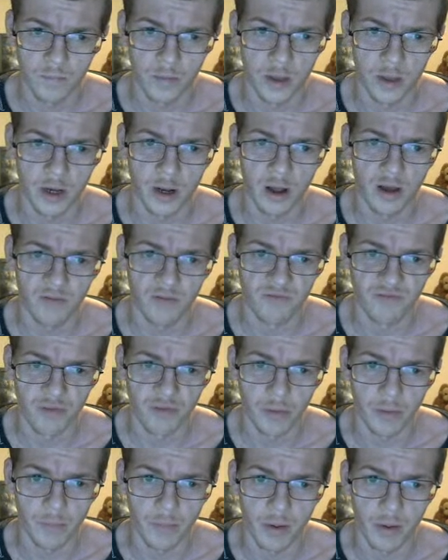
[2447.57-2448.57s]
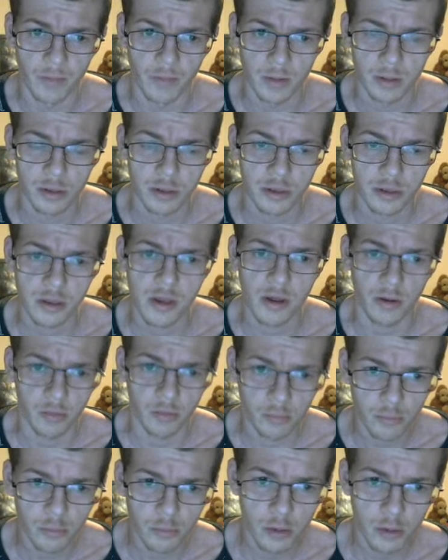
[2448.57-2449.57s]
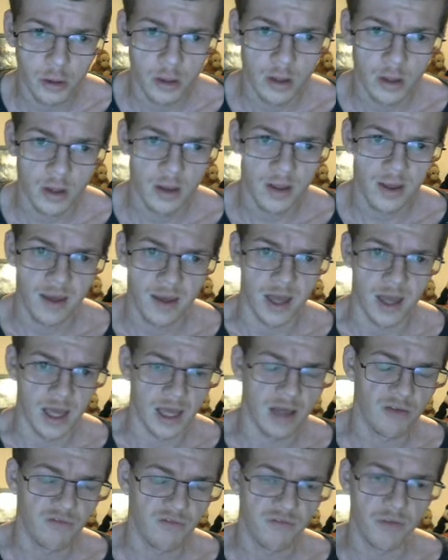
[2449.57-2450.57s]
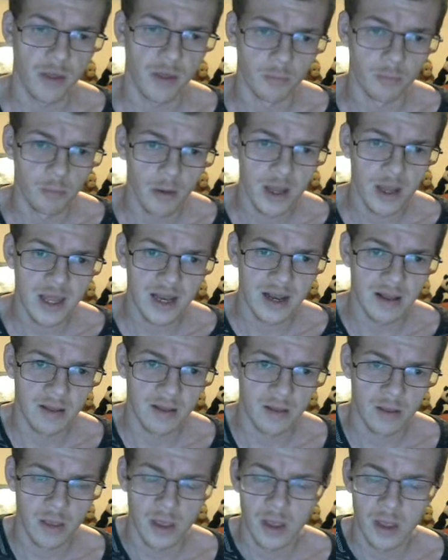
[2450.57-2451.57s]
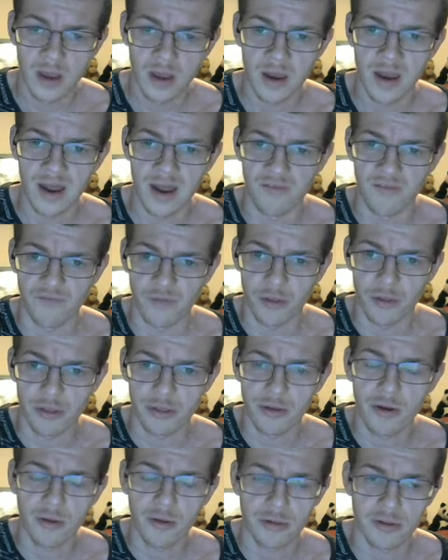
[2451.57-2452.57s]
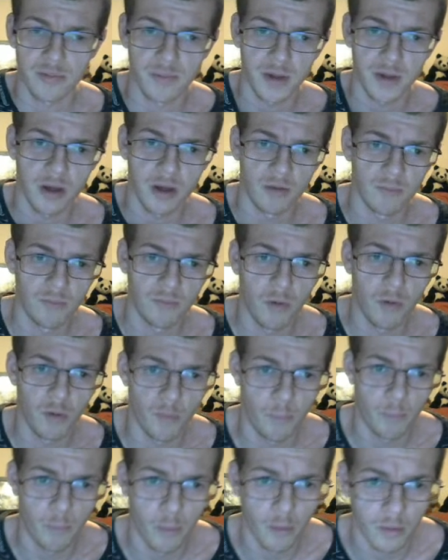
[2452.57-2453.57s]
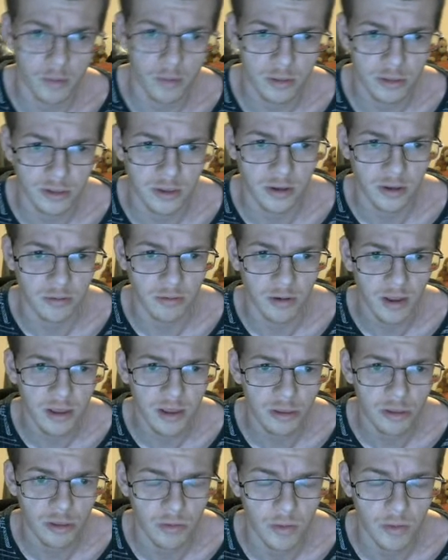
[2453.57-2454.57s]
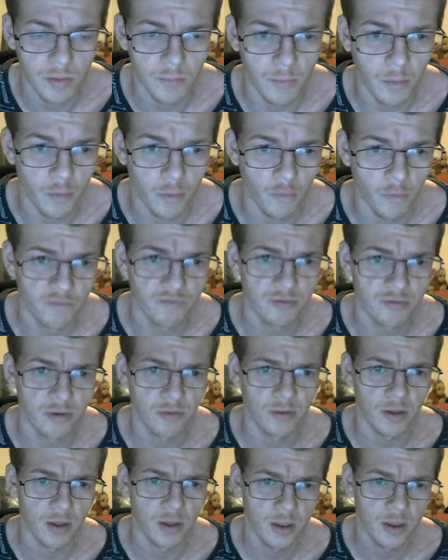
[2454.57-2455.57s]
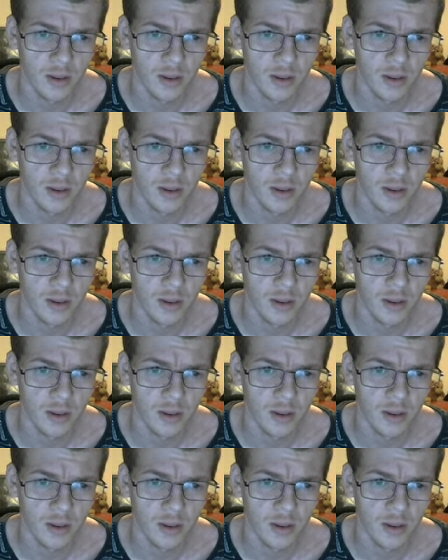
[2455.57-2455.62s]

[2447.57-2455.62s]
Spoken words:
They're 9th at the moment. So if they win, if they start to pick up more points, they could easily move to